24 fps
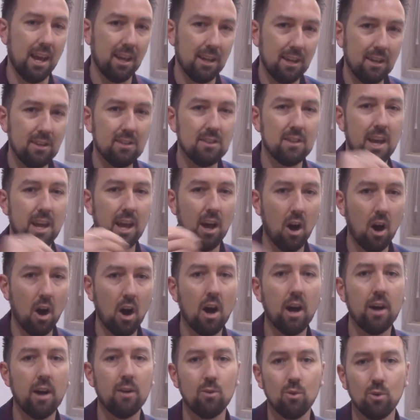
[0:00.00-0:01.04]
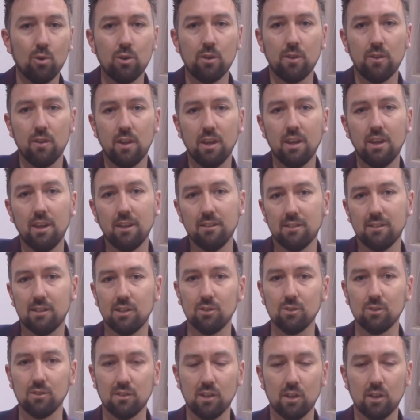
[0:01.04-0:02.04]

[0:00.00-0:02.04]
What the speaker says: into their higher order thinking skills,